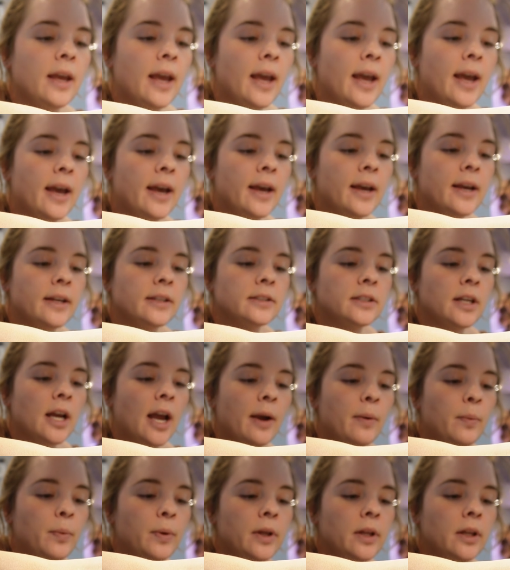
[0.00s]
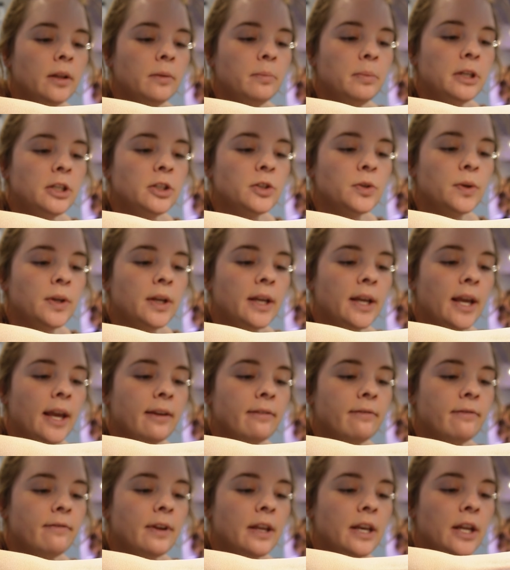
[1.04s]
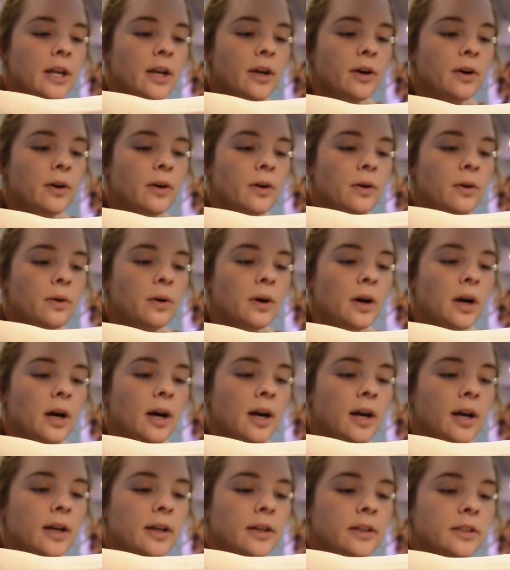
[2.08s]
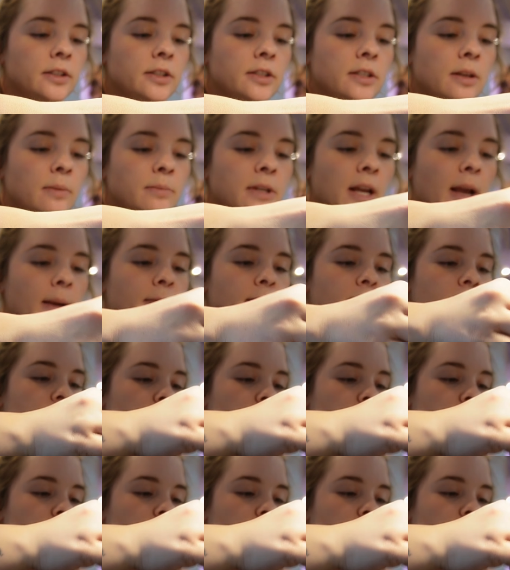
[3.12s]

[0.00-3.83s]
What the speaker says: And I will be doing a video sometime